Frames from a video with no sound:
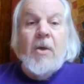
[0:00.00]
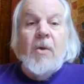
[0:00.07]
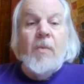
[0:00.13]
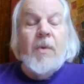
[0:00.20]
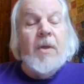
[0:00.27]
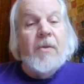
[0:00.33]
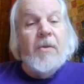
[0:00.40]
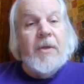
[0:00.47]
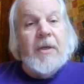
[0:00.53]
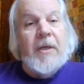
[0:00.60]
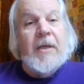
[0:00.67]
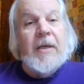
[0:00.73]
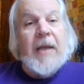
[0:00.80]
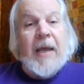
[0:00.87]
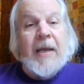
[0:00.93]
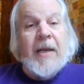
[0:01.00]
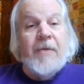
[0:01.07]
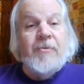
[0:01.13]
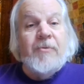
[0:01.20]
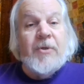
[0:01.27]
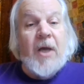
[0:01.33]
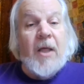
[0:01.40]
We only need
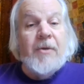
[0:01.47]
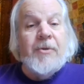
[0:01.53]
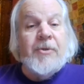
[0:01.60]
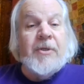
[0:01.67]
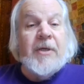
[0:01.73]
$800 to